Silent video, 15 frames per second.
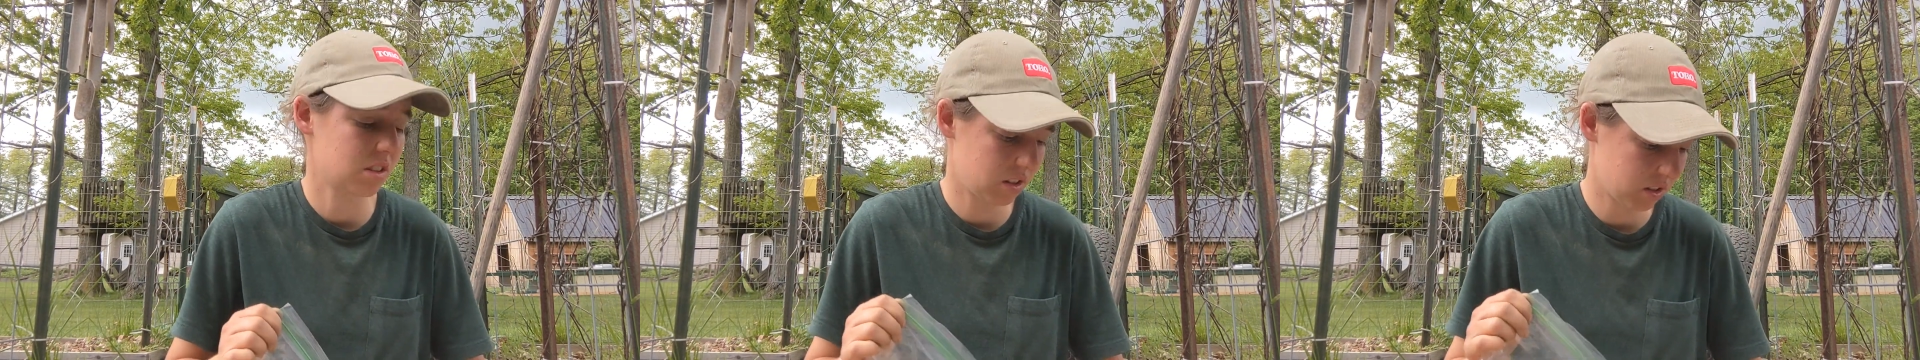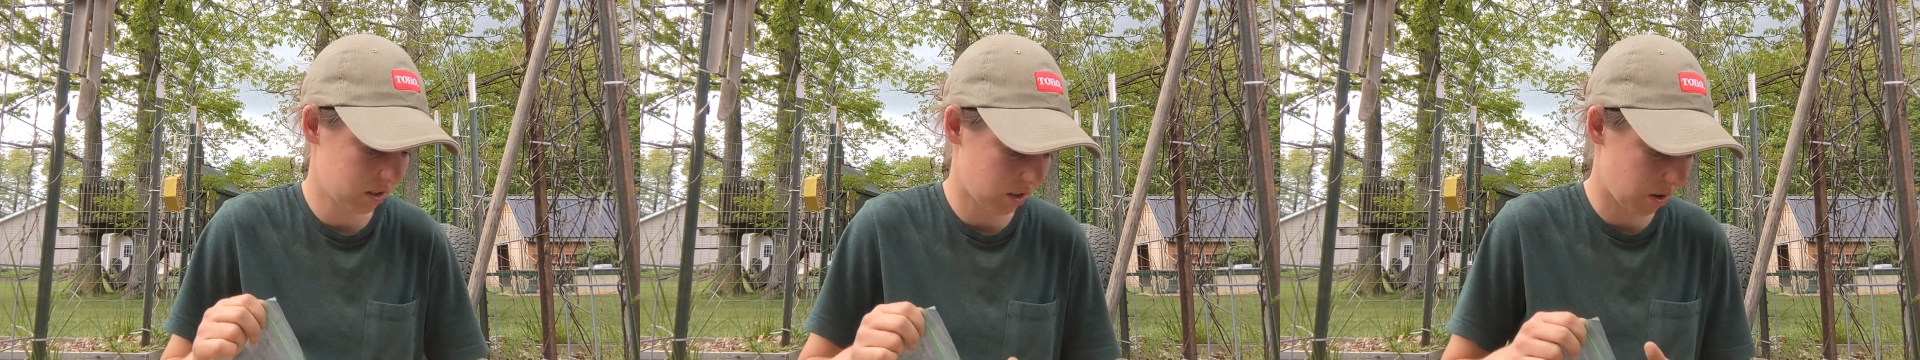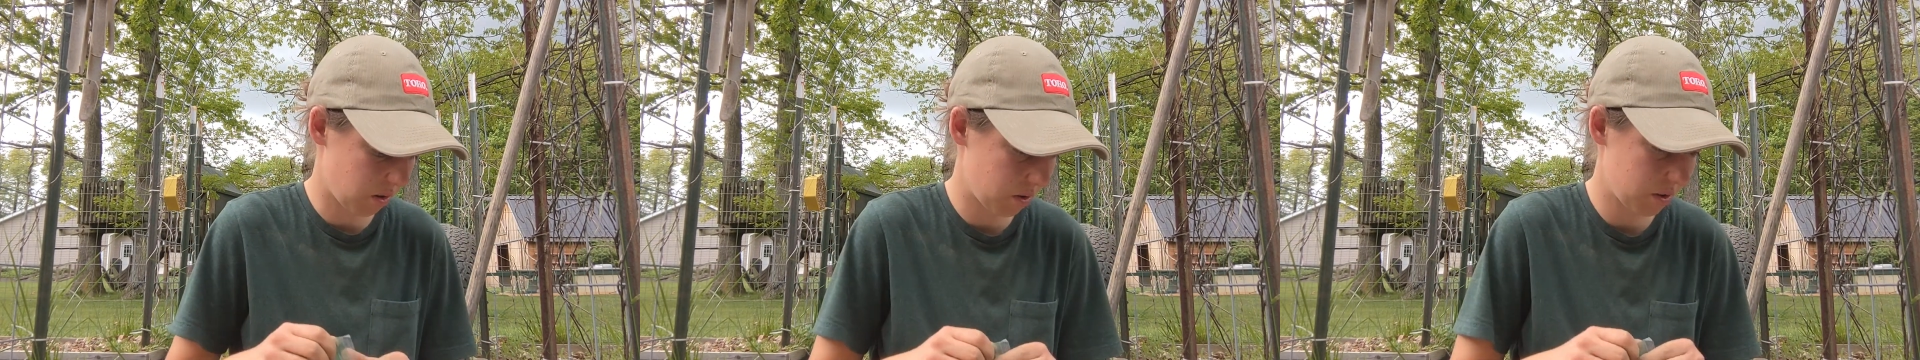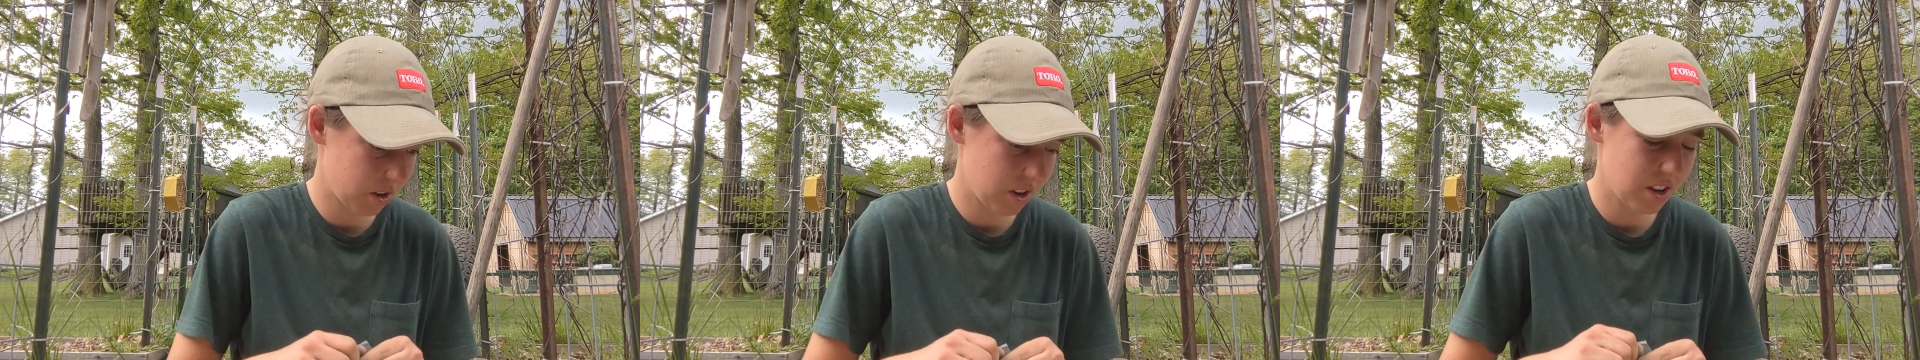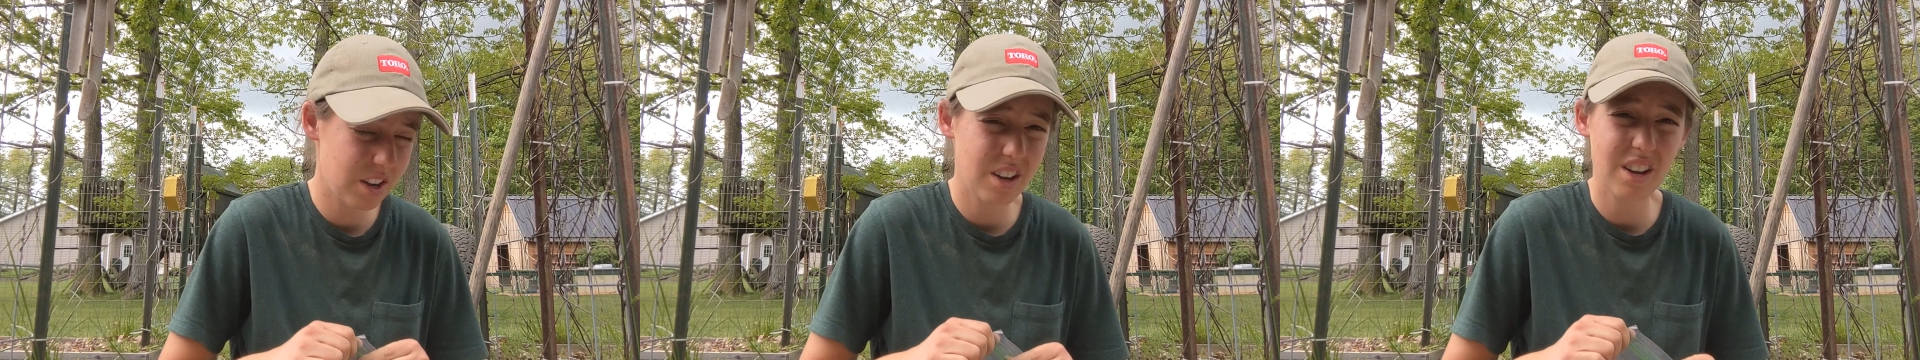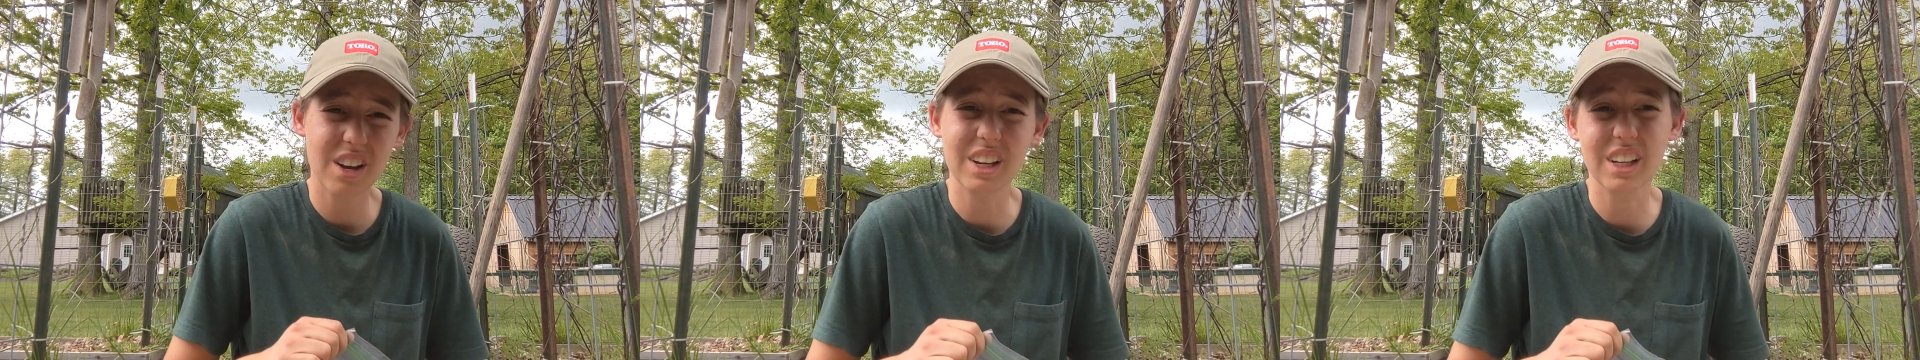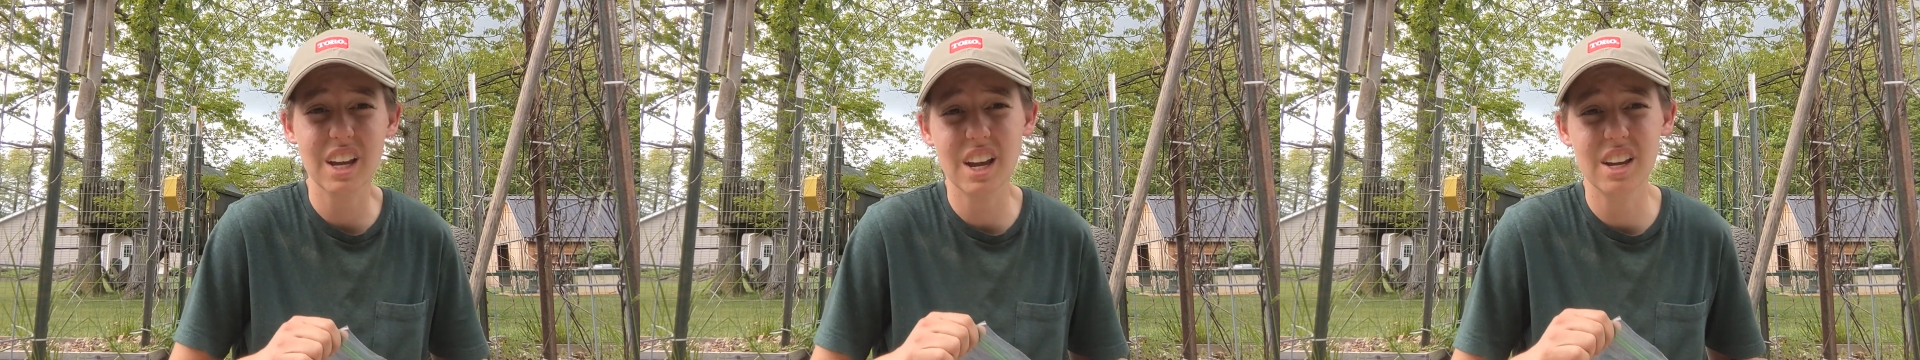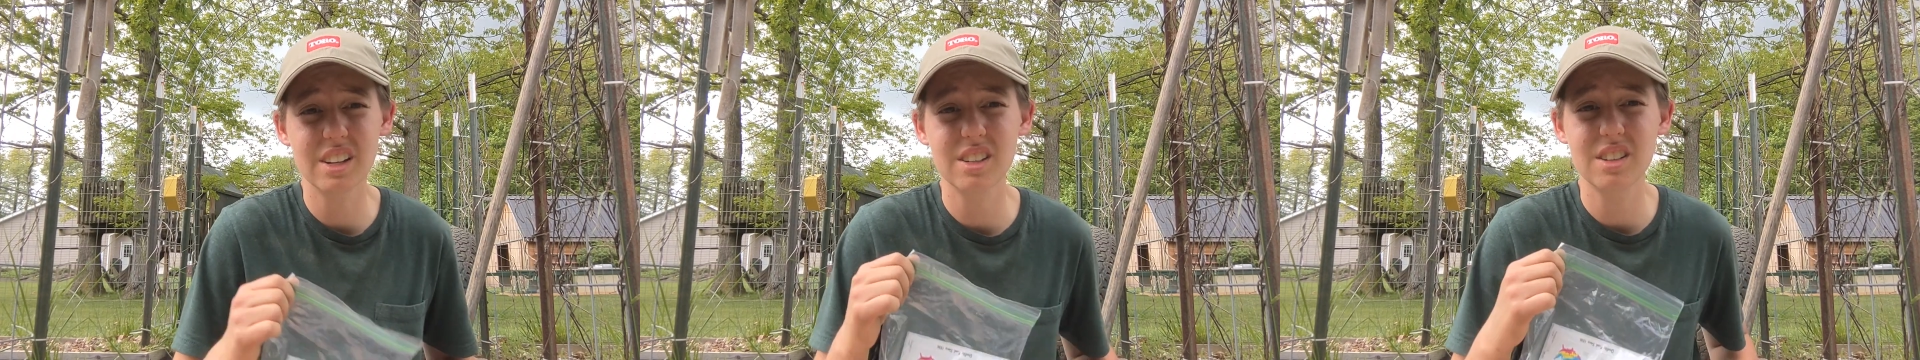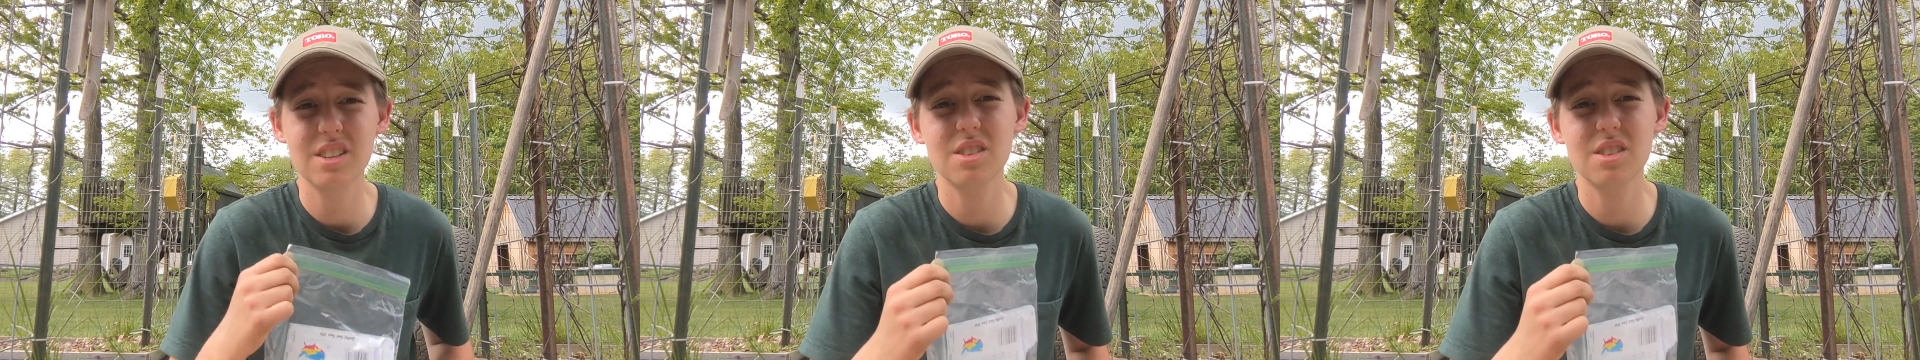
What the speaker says: So again,